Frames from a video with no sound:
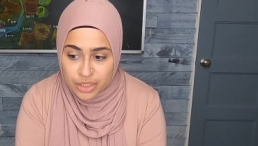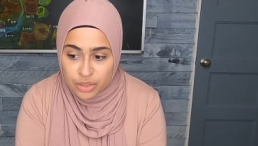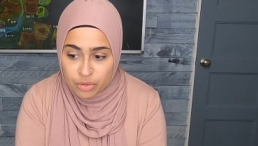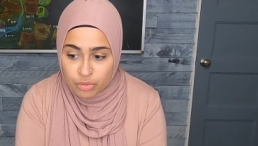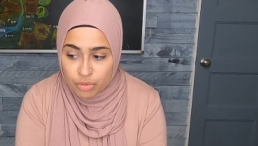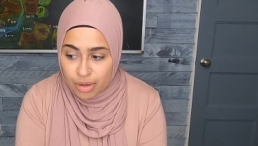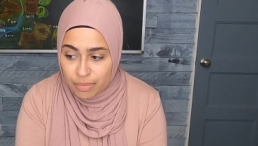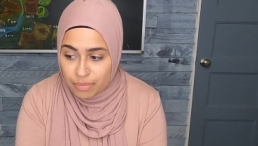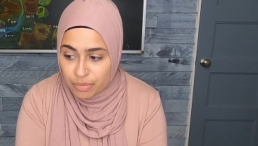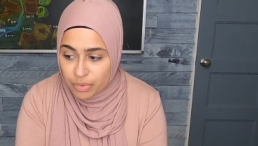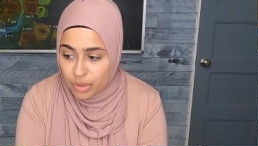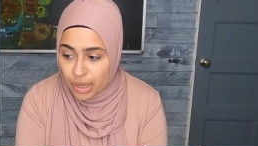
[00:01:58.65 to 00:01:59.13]

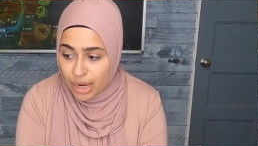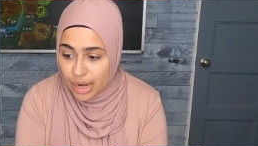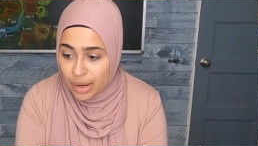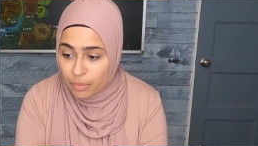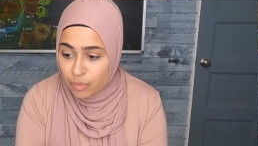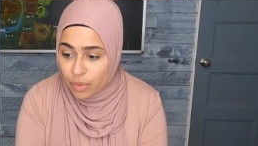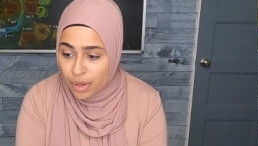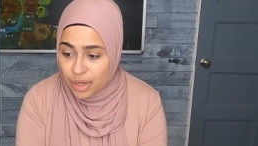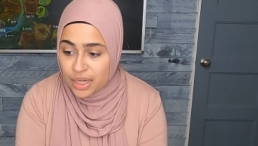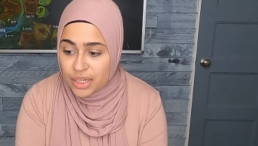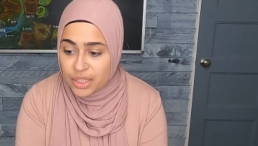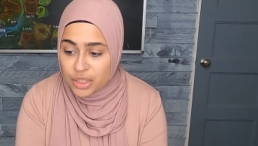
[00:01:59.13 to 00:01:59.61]
So I
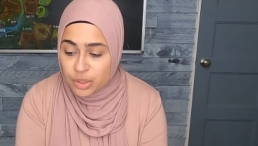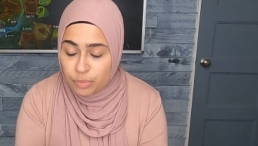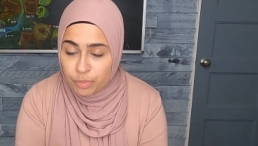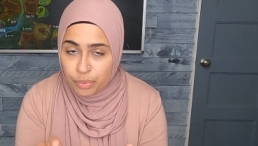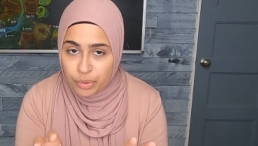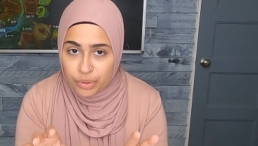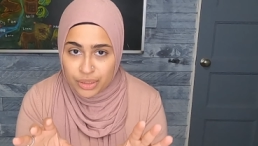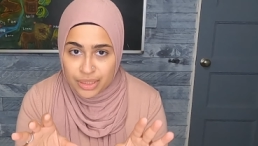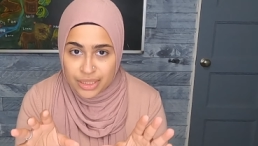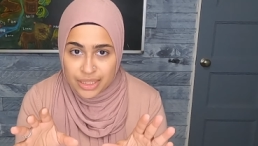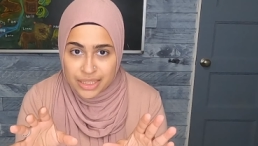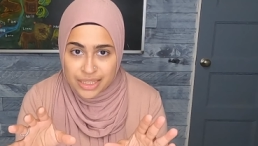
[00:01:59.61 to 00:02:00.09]
wanted to
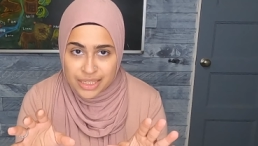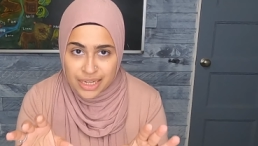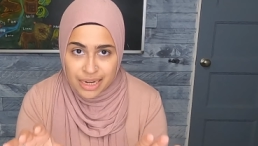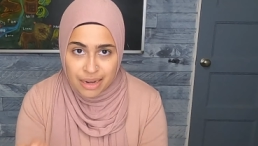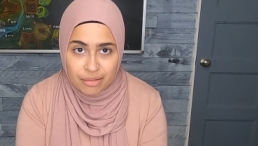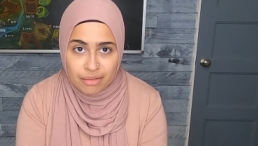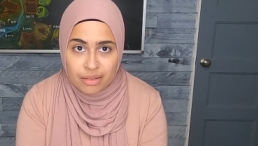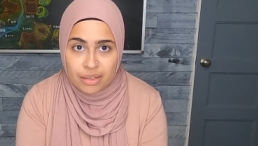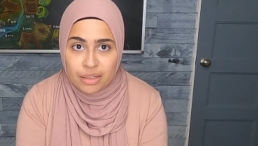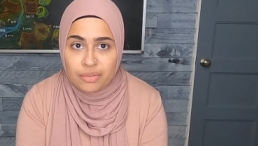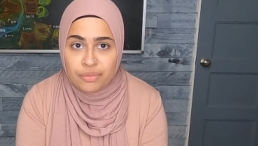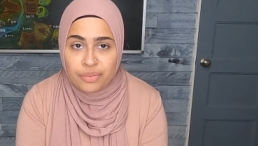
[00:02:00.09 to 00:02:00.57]
put these
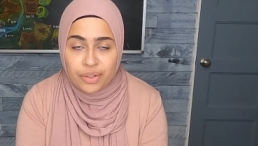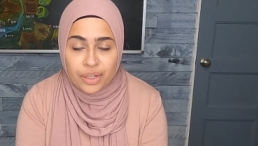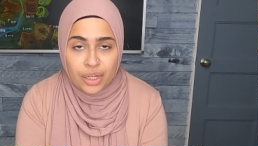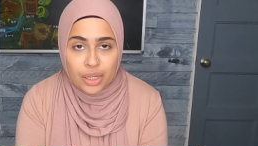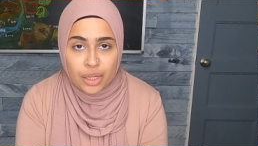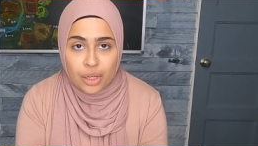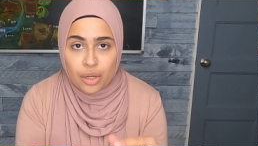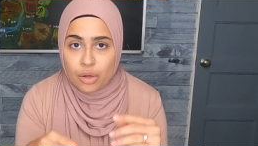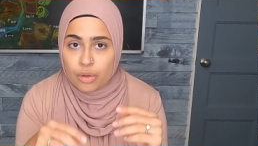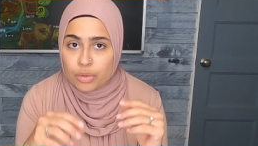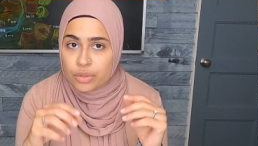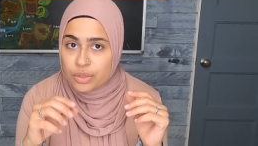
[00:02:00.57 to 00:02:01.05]
down in a
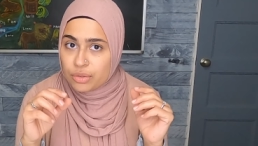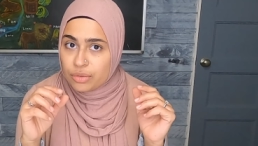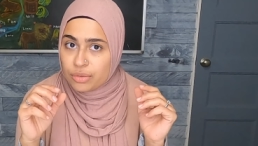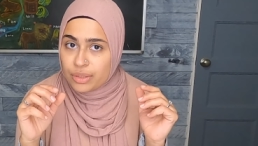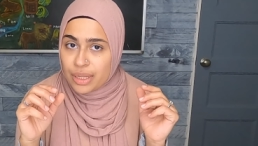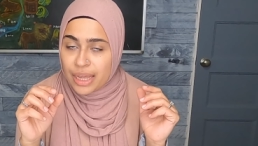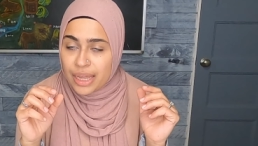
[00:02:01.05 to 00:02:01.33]
video so